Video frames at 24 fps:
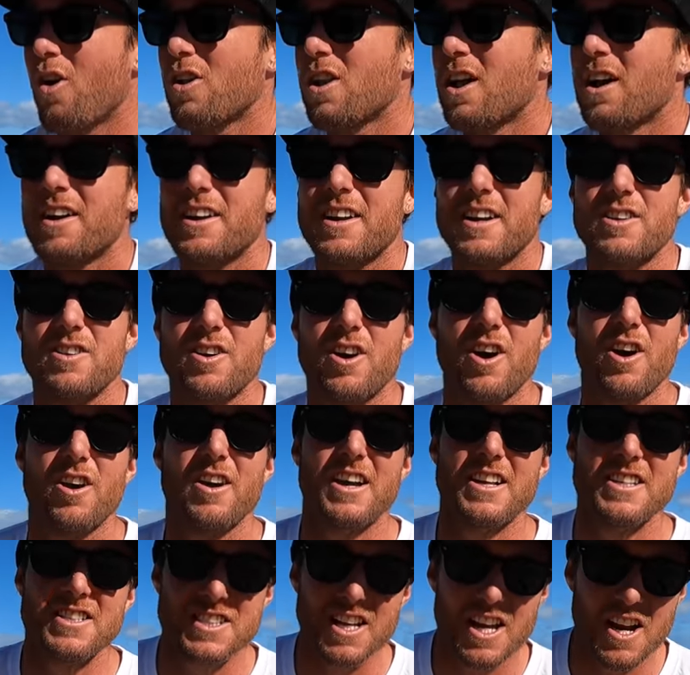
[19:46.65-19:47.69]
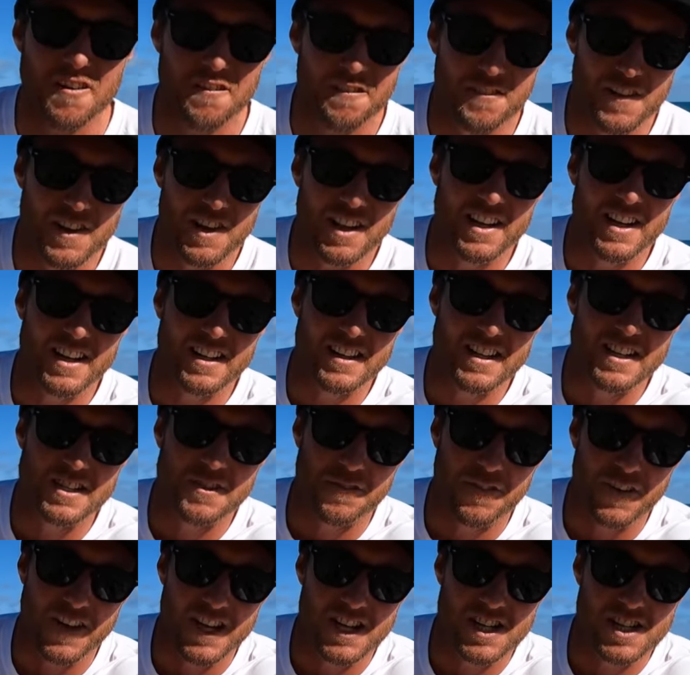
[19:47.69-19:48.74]
all I'm gonna do, instead of filleting this
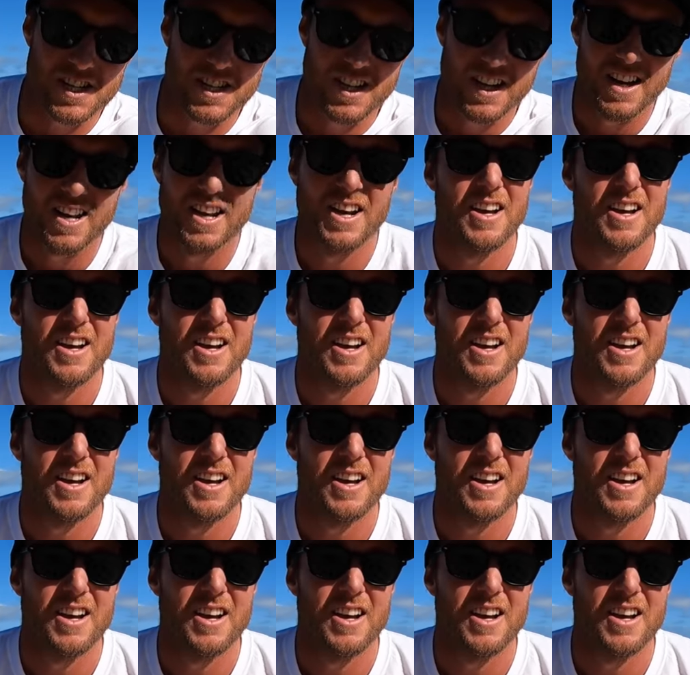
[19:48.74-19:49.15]
fish,